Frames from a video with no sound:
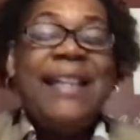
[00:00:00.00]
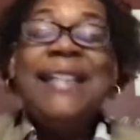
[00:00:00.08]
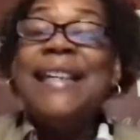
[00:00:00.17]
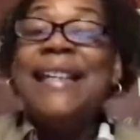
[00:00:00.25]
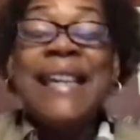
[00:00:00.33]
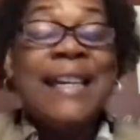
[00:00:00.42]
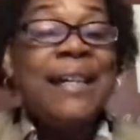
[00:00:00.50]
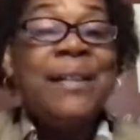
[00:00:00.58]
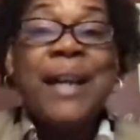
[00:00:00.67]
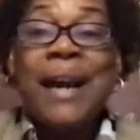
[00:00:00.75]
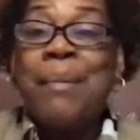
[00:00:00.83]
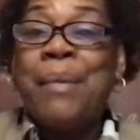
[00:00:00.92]
In
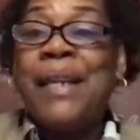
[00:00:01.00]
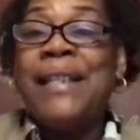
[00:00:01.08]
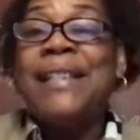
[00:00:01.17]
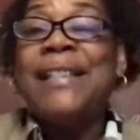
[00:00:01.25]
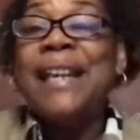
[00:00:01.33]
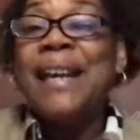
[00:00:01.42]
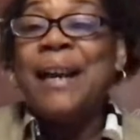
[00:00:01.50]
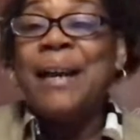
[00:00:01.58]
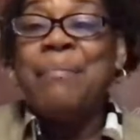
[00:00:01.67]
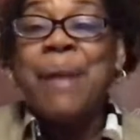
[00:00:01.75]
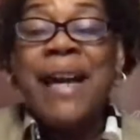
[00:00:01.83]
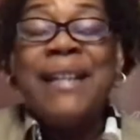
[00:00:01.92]
economics,
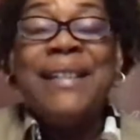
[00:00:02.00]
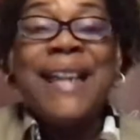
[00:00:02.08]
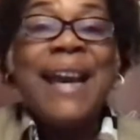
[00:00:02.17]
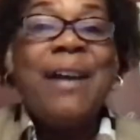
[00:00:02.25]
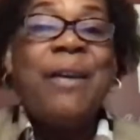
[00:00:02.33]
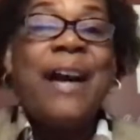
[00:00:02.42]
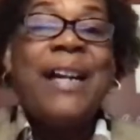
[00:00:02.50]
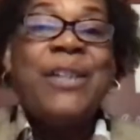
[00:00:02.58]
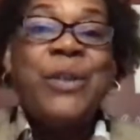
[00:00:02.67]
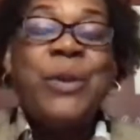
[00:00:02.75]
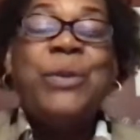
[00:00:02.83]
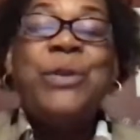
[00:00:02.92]
uh, by now, I
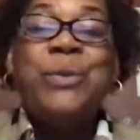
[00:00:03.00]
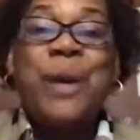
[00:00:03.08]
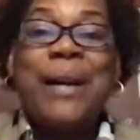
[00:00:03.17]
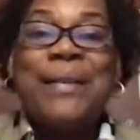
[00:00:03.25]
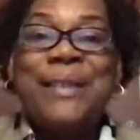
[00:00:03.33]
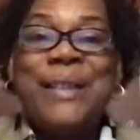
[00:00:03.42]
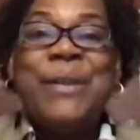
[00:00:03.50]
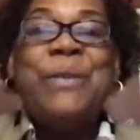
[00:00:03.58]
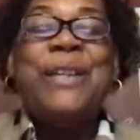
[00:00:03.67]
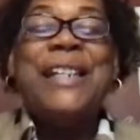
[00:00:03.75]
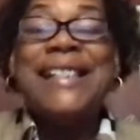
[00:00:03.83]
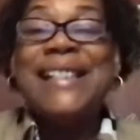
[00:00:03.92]
know you all
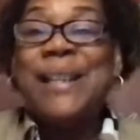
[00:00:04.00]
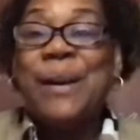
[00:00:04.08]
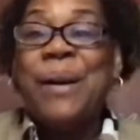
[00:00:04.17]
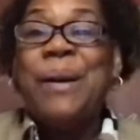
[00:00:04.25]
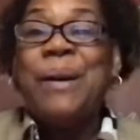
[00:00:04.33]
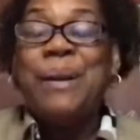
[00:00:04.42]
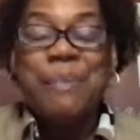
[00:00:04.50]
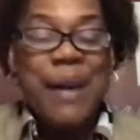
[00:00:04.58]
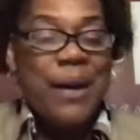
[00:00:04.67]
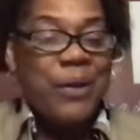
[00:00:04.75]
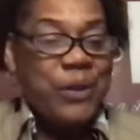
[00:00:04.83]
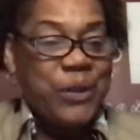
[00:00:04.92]
know that it's all
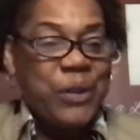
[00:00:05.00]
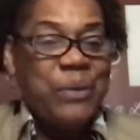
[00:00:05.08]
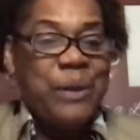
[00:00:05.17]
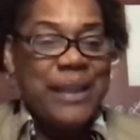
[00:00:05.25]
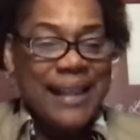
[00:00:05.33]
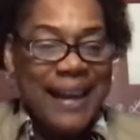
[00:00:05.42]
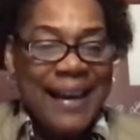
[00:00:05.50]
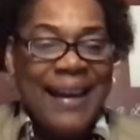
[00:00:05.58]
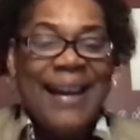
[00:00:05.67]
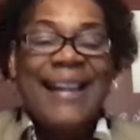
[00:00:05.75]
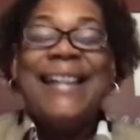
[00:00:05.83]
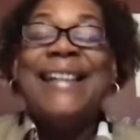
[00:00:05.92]
about you and
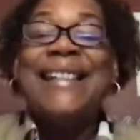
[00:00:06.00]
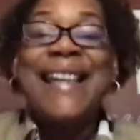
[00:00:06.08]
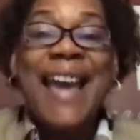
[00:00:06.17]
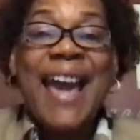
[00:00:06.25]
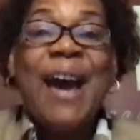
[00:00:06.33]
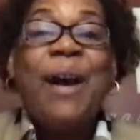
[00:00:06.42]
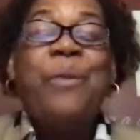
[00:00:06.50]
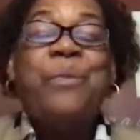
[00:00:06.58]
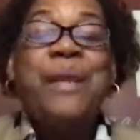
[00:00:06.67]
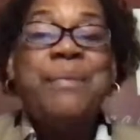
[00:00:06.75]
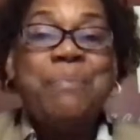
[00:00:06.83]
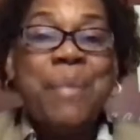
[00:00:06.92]
I and how
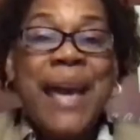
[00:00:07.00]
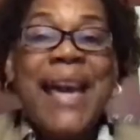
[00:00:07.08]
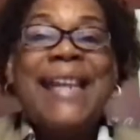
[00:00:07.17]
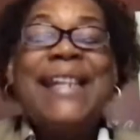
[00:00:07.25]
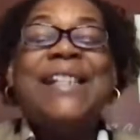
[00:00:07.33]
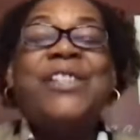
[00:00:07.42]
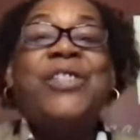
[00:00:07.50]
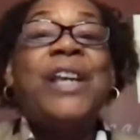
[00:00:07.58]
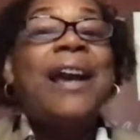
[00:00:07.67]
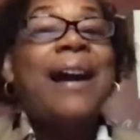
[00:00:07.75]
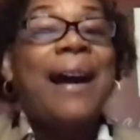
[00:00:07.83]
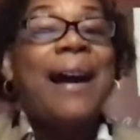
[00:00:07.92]
we manage
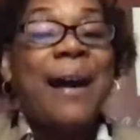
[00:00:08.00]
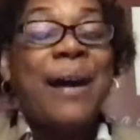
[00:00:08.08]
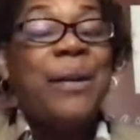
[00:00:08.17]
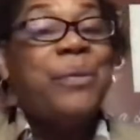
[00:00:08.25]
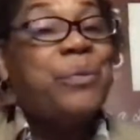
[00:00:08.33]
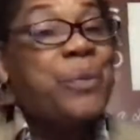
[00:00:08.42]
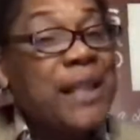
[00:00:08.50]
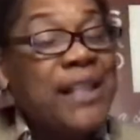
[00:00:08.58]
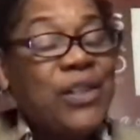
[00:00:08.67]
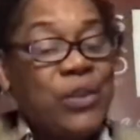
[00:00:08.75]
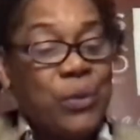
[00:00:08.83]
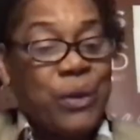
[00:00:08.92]
our
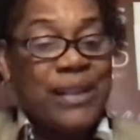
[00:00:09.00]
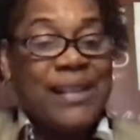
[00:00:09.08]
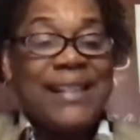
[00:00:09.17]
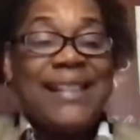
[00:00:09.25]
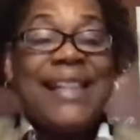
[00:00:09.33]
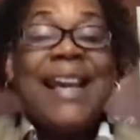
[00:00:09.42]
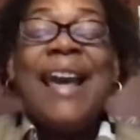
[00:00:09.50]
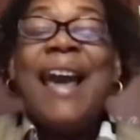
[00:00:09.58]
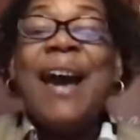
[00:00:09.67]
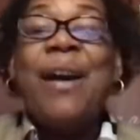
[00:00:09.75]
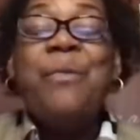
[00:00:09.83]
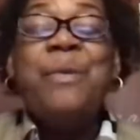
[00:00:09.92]
resources,
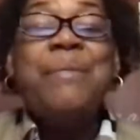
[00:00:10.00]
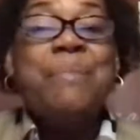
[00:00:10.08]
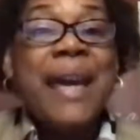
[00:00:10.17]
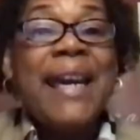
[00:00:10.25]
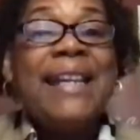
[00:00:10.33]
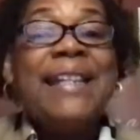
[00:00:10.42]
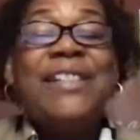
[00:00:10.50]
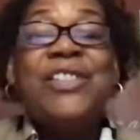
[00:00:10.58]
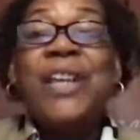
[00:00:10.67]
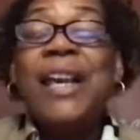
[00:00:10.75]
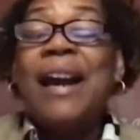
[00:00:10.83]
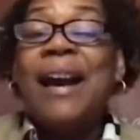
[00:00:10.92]
how we
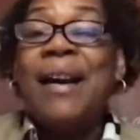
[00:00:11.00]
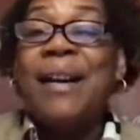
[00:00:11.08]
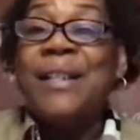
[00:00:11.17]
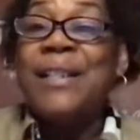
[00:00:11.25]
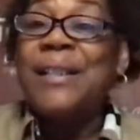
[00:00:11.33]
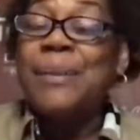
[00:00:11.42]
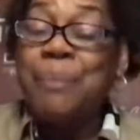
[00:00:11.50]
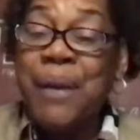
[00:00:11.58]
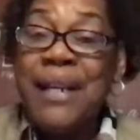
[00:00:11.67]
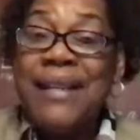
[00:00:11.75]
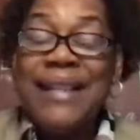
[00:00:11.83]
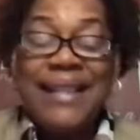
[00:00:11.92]
manage our
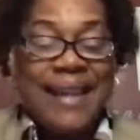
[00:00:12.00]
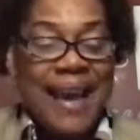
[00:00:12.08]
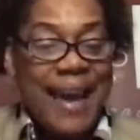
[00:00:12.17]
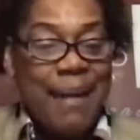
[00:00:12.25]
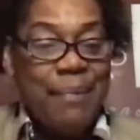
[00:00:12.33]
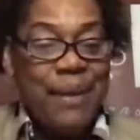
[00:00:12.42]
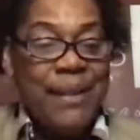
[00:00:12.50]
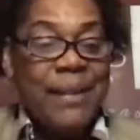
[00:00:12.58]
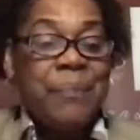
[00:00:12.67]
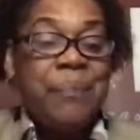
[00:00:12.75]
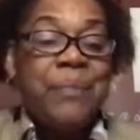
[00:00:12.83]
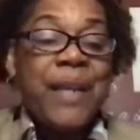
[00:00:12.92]
spending
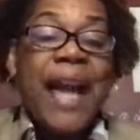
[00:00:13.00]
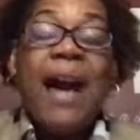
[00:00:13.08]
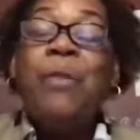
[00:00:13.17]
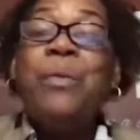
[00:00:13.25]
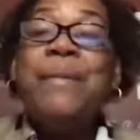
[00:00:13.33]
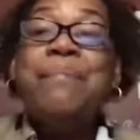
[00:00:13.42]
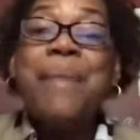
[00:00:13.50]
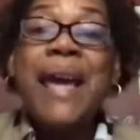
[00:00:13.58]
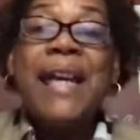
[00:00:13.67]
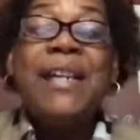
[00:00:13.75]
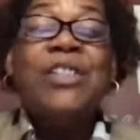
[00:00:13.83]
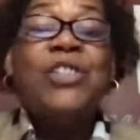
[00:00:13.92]
habits, how we
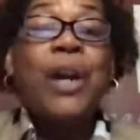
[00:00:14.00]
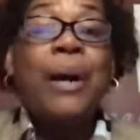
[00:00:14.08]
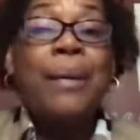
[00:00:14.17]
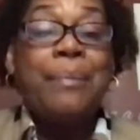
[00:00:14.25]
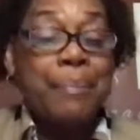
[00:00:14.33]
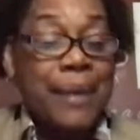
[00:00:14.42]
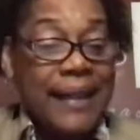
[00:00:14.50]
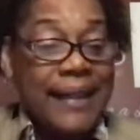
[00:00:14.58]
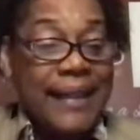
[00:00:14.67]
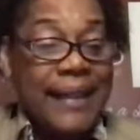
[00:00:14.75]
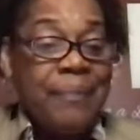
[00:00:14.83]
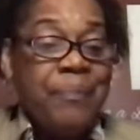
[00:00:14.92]
manage our
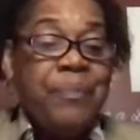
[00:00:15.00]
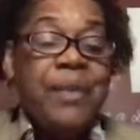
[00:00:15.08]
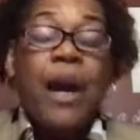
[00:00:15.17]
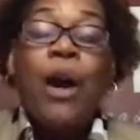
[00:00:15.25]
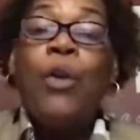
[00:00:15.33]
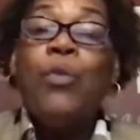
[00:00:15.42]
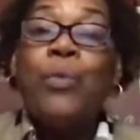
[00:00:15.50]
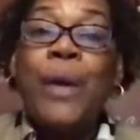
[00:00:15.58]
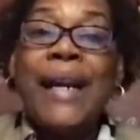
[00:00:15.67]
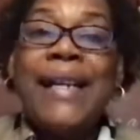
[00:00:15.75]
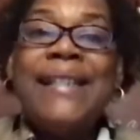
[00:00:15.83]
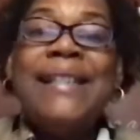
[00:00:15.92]
money, our
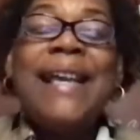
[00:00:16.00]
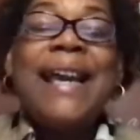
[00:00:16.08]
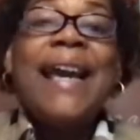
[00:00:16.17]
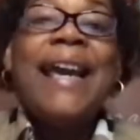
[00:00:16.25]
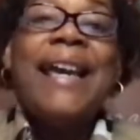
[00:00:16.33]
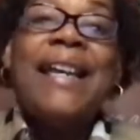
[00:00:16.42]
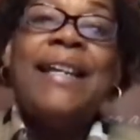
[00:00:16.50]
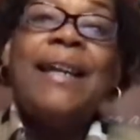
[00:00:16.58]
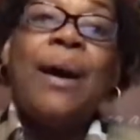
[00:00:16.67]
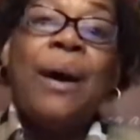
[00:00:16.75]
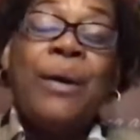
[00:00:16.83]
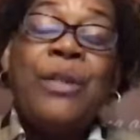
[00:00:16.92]
waste, and
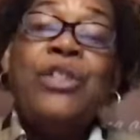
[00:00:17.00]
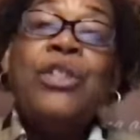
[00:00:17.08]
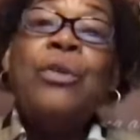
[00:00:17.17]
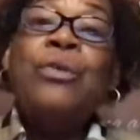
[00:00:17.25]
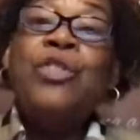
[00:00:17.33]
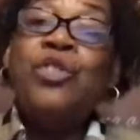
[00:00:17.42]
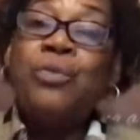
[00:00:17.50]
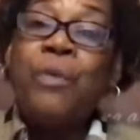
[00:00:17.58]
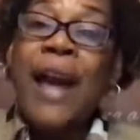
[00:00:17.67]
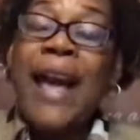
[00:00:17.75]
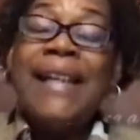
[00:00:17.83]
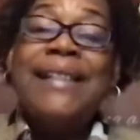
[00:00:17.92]
it also
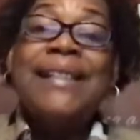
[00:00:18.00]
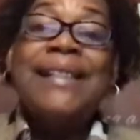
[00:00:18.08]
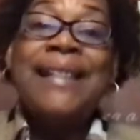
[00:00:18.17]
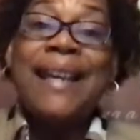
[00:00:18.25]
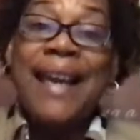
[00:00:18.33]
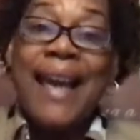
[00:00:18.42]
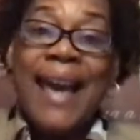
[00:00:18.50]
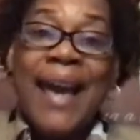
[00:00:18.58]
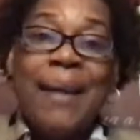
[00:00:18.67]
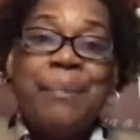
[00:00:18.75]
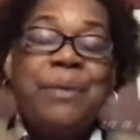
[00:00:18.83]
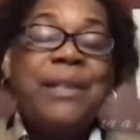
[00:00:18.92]
tracks the
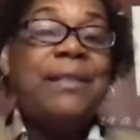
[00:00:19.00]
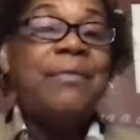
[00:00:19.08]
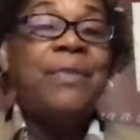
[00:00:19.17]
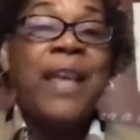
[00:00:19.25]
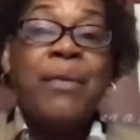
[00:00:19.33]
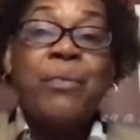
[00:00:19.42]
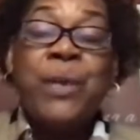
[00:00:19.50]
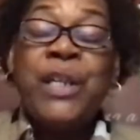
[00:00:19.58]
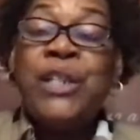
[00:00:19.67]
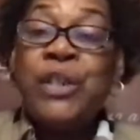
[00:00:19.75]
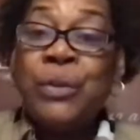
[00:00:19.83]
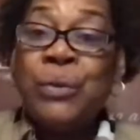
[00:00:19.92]
apps that we
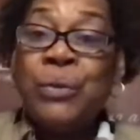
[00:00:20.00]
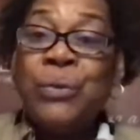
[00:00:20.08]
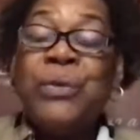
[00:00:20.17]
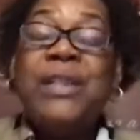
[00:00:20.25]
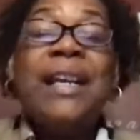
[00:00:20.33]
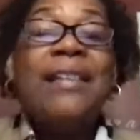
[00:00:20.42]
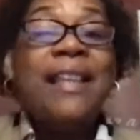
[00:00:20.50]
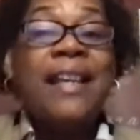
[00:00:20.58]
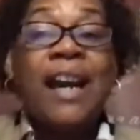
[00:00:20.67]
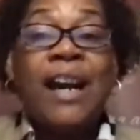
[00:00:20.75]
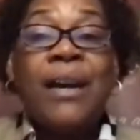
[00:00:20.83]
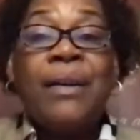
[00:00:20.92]
use
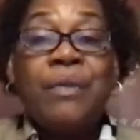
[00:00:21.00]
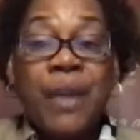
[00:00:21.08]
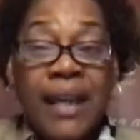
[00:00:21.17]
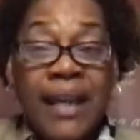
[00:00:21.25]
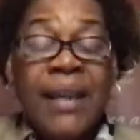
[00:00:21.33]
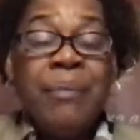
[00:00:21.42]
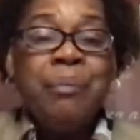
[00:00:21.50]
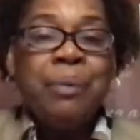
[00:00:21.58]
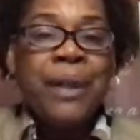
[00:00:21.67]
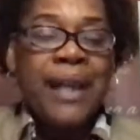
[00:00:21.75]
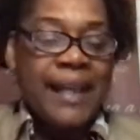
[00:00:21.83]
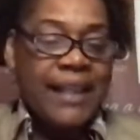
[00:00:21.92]
that are in
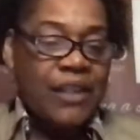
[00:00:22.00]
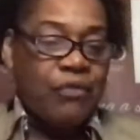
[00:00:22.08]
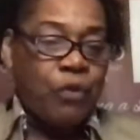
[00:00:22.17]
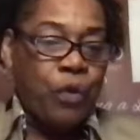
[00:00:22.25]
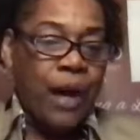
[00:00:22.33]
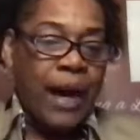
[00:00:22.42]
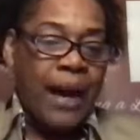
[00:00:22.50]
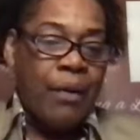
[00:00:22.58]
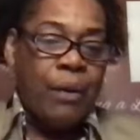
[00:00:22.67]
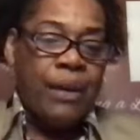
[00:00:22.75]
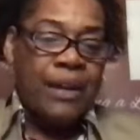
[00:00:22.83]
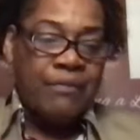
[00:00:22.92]
place for
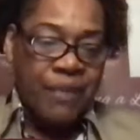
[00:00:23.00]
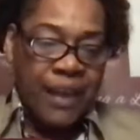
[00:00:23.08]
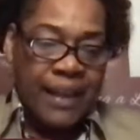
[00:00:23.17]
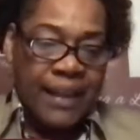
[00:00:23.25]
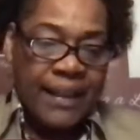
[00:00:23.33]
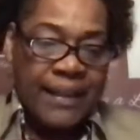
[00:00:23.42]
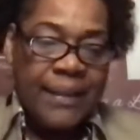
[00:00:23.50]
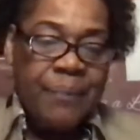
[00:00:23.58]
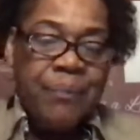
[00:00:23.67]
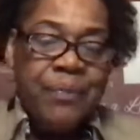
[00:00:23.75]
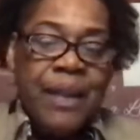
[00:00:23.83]
our convenience.